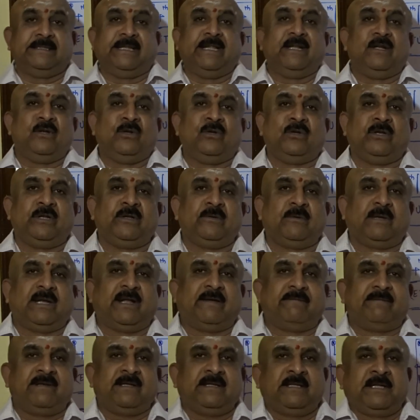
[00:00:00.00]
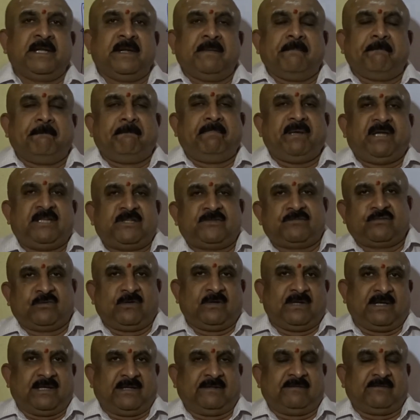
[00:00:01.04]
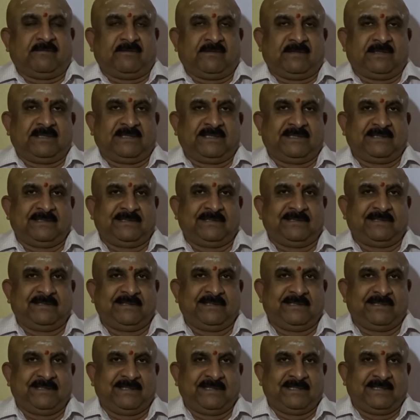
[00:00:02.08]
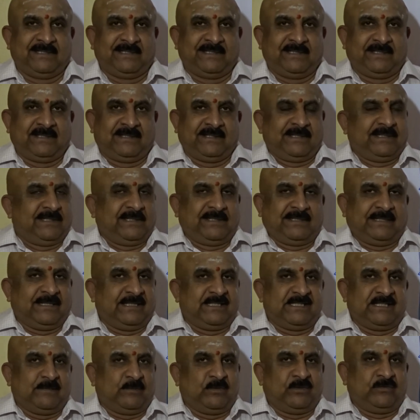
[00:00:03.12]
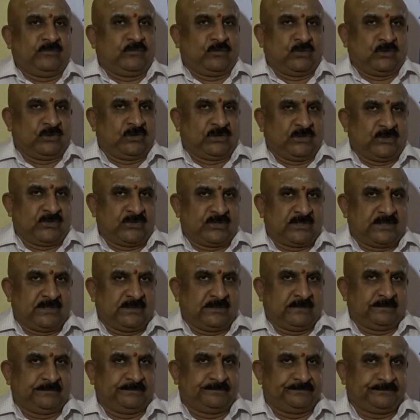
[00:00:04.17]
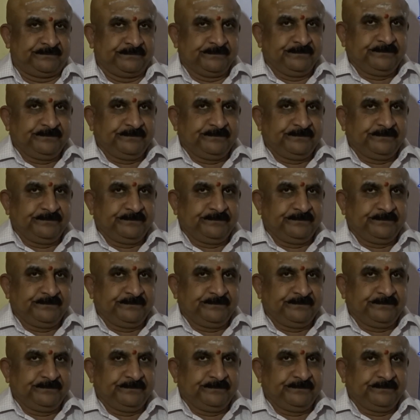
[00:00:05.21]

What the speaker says: Then only you will have a peaceful life. That is about fourth house.